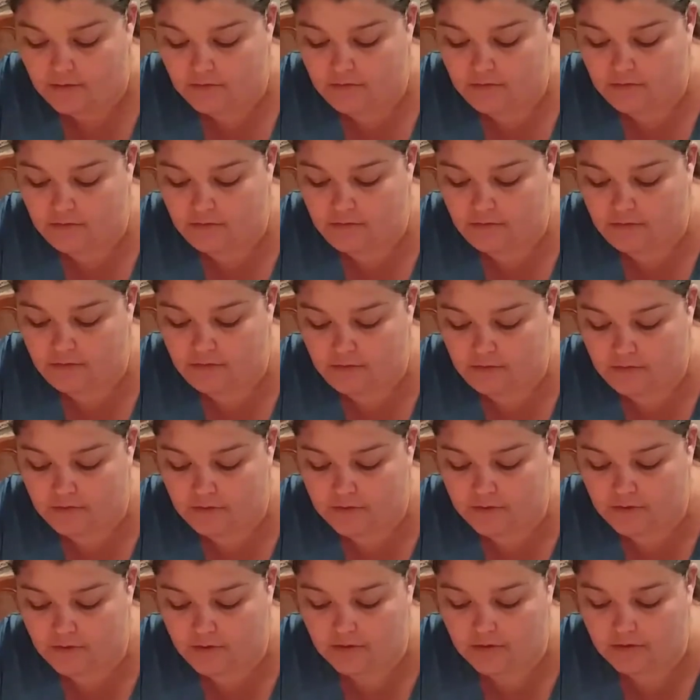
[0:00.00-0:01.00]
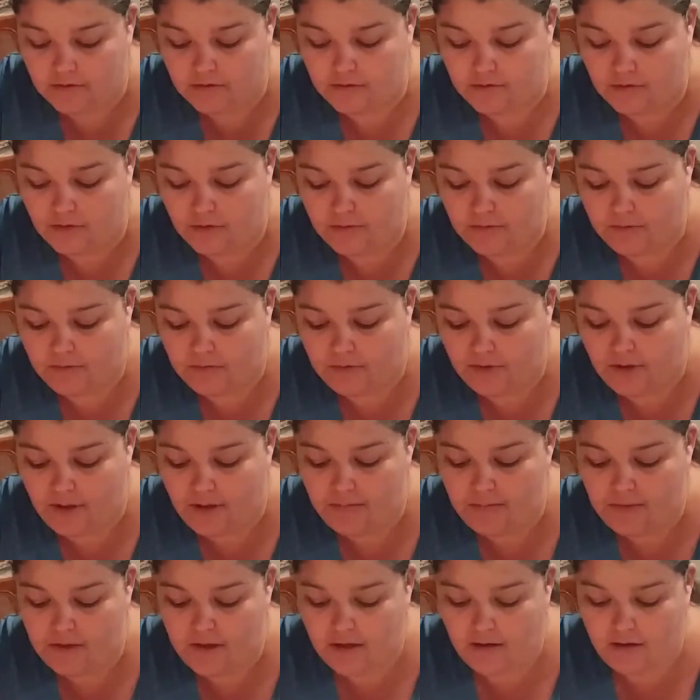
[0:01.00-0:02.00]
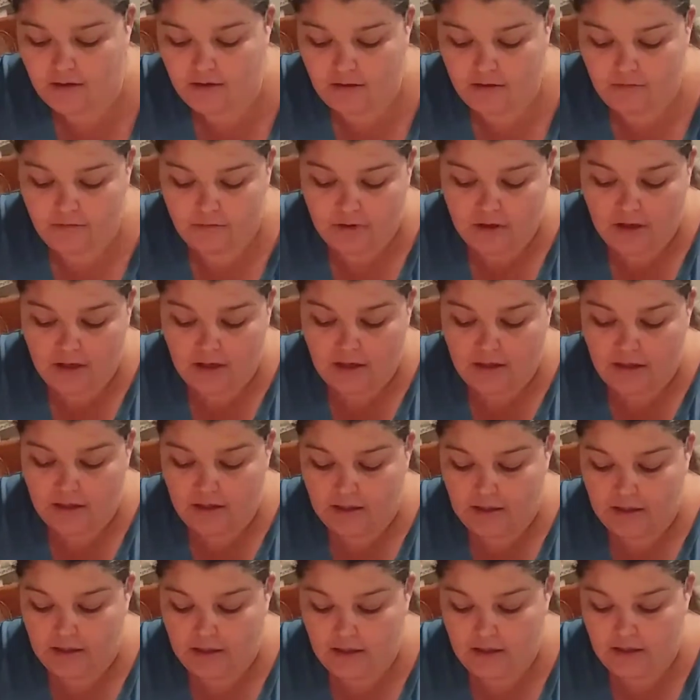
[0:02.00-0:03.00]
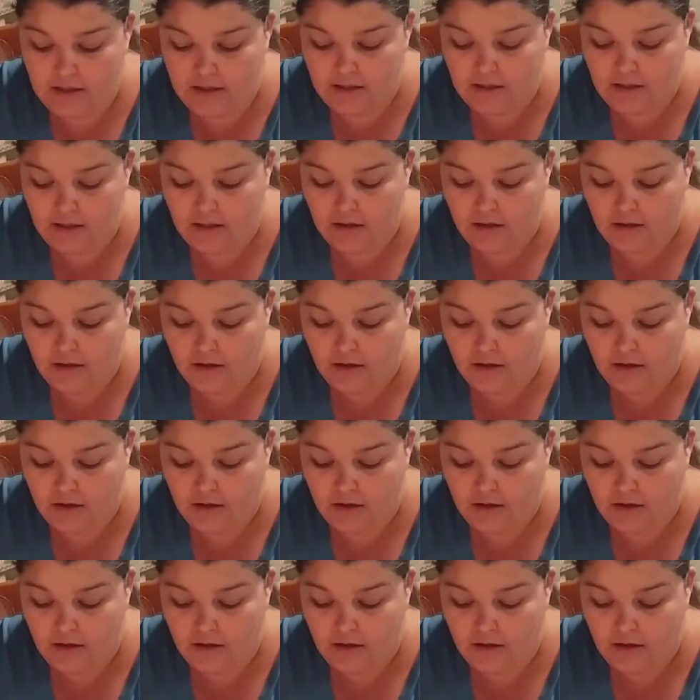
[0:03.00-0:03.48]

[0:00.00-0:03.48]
Don't let me unthread it again.